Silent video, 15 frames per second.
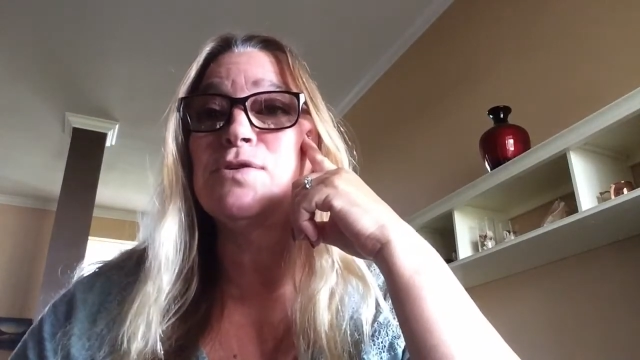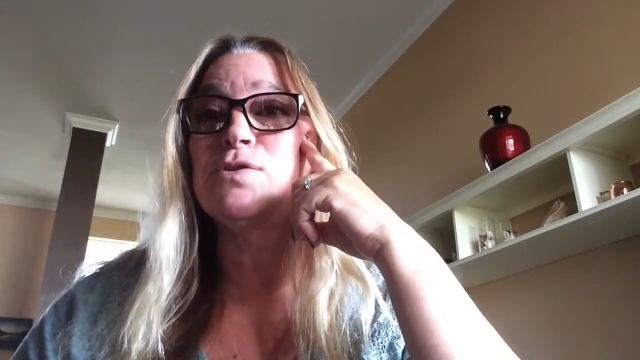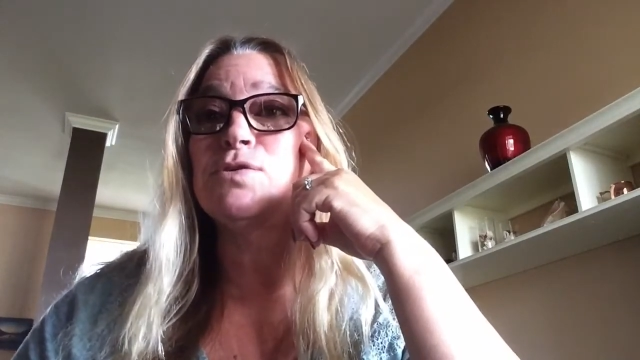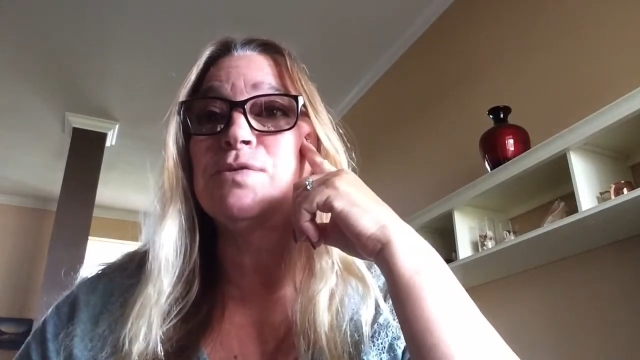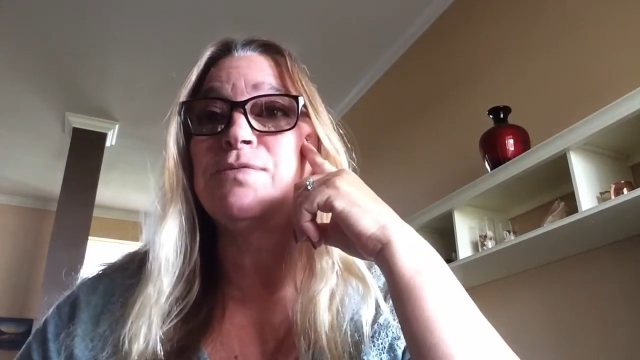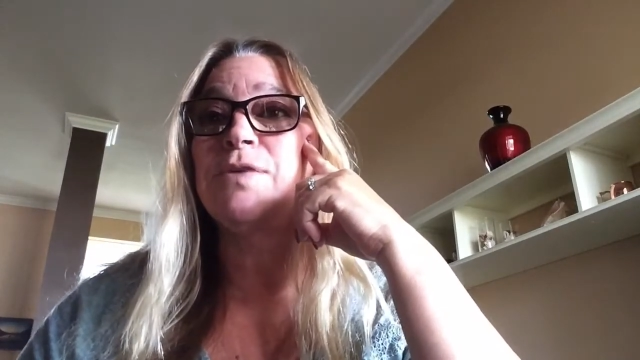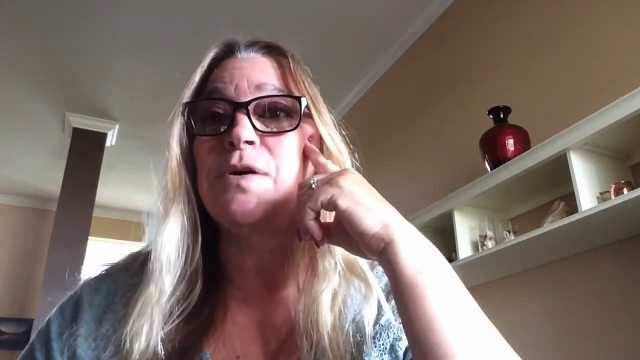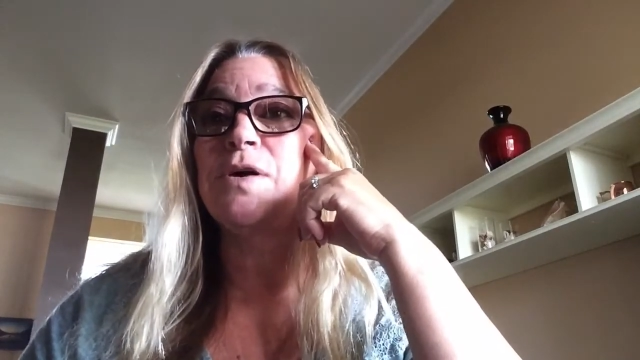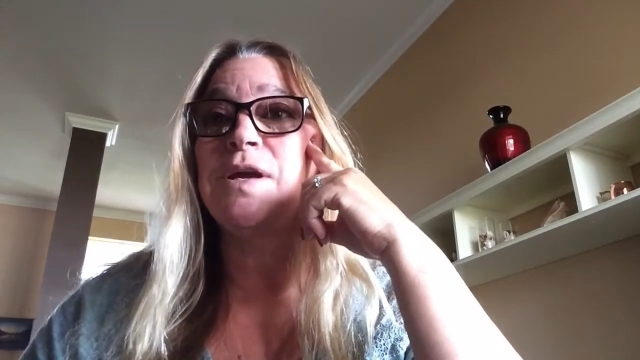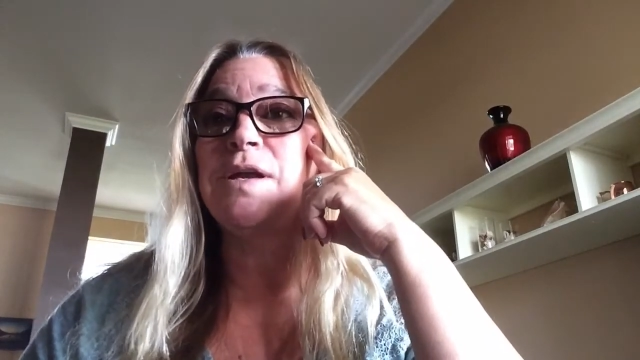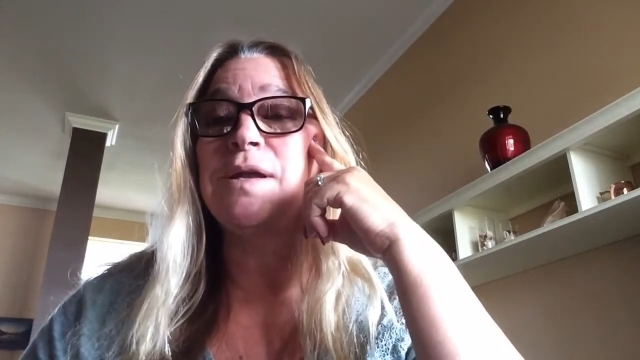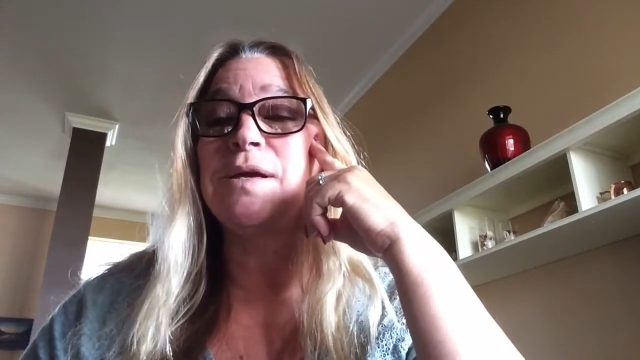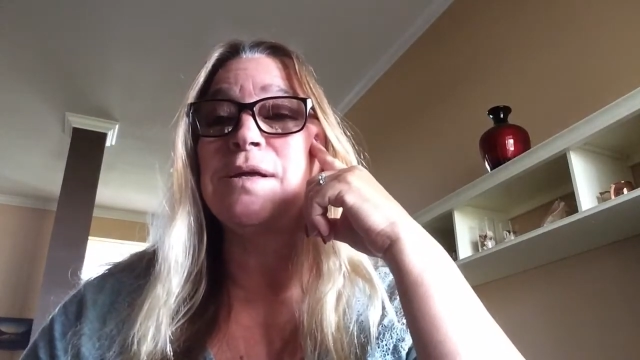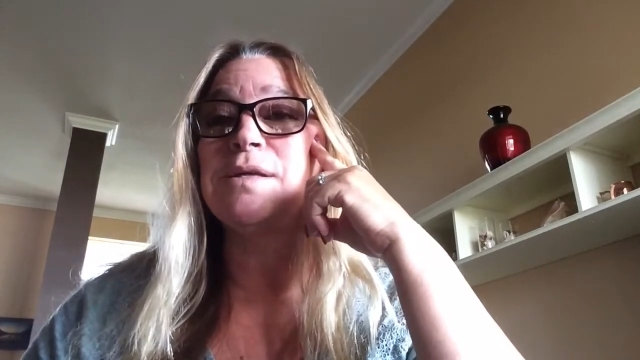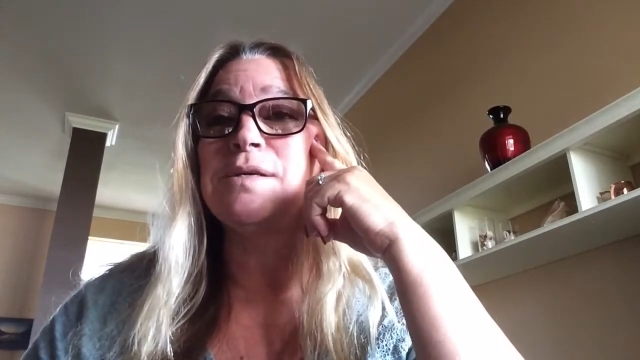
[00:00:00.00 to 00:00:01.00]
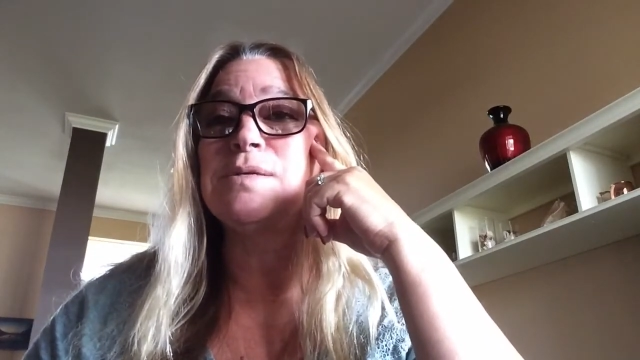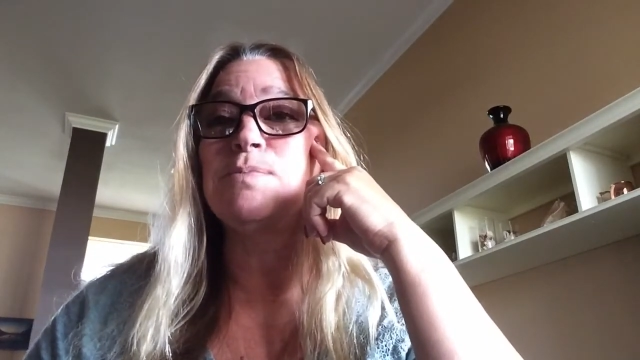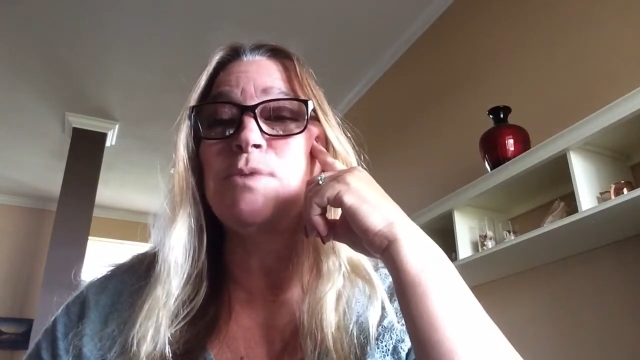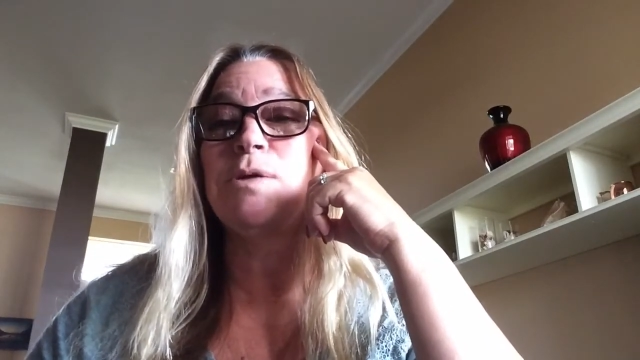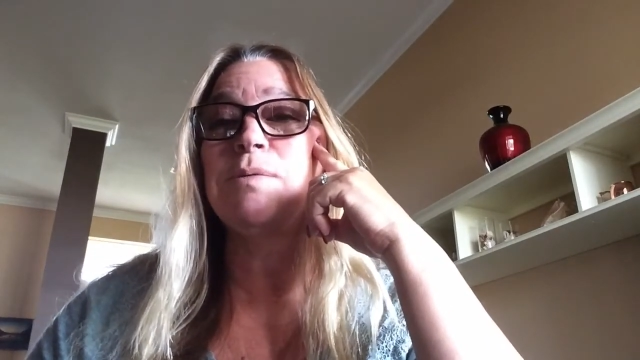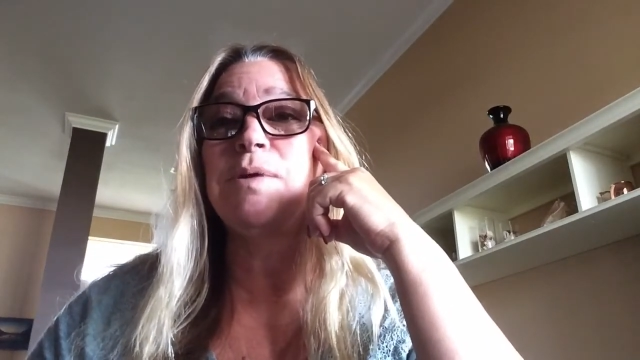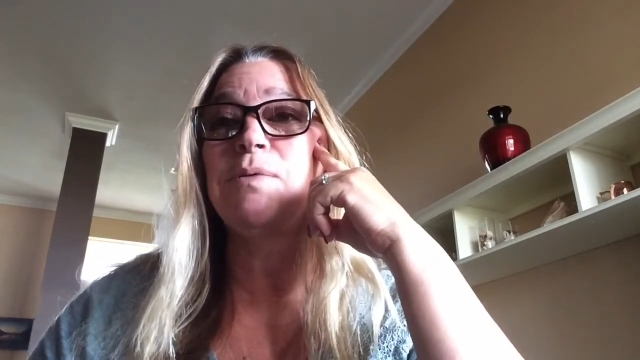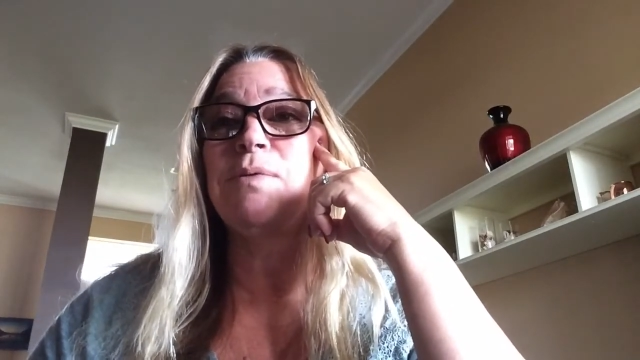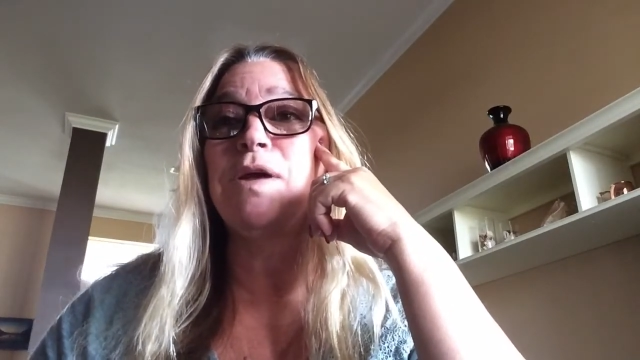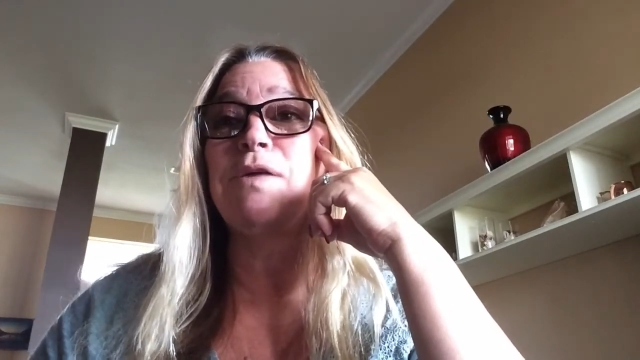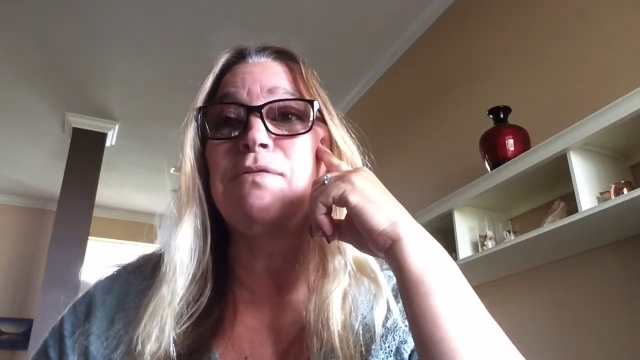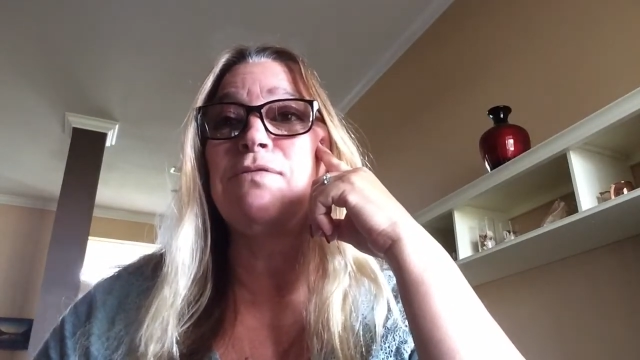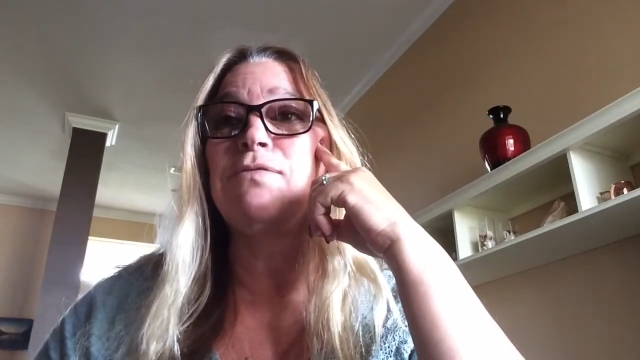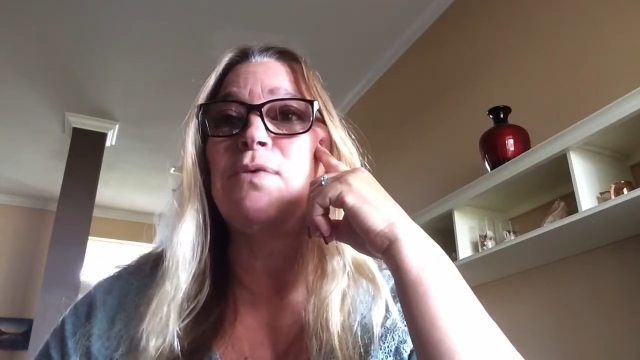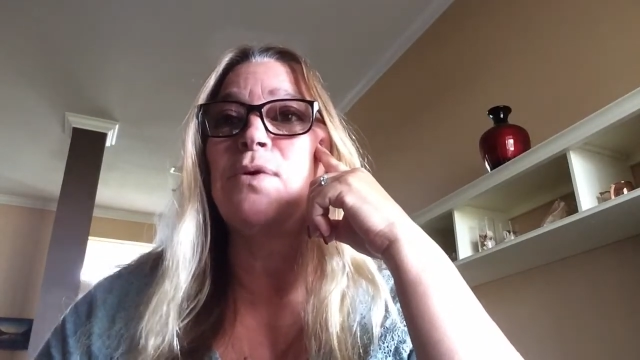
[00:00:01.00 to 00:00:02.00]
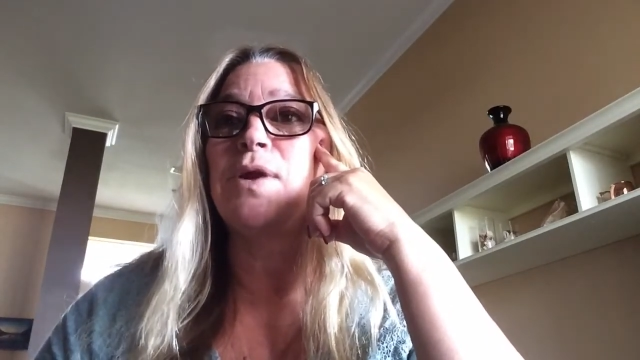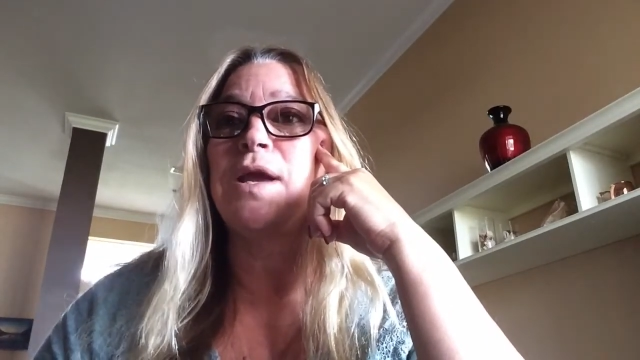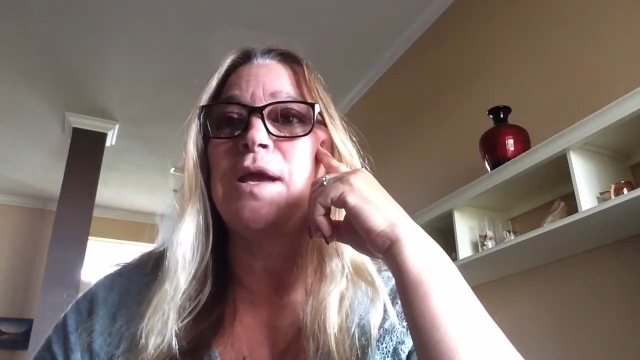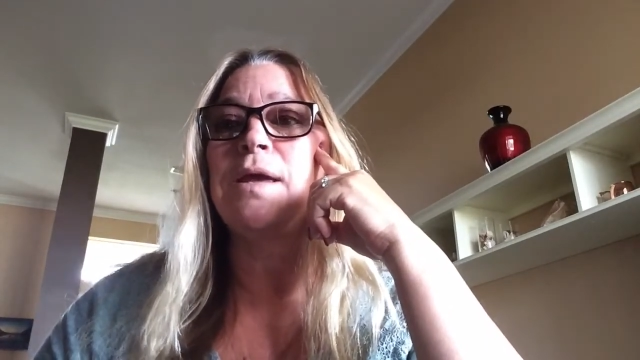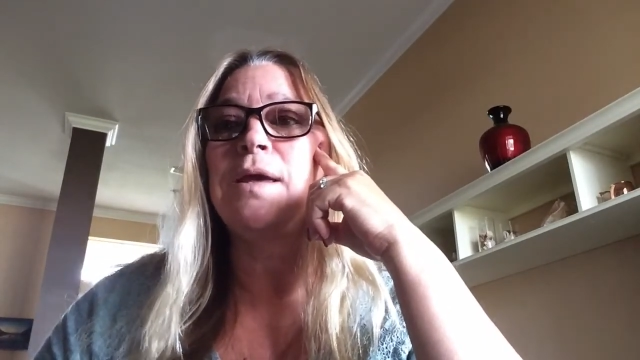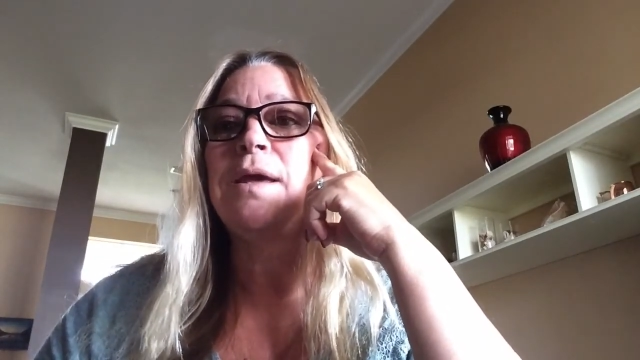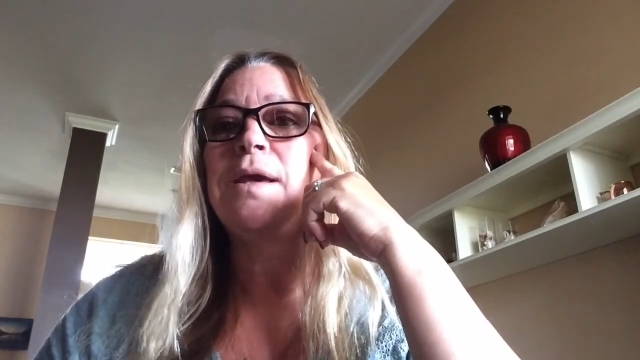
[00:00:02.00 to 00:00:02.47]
Trifari necklace, probably around 40.